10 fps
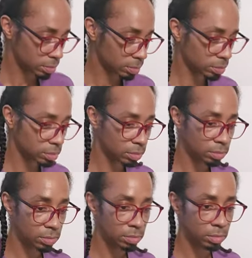
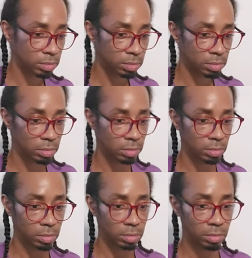
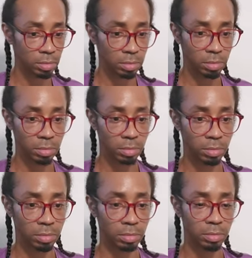
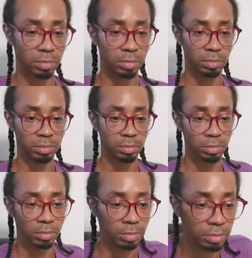
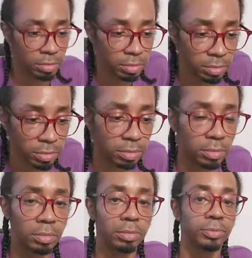
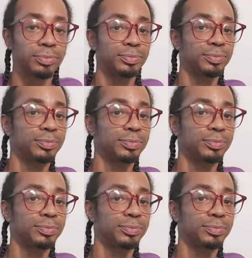(silence)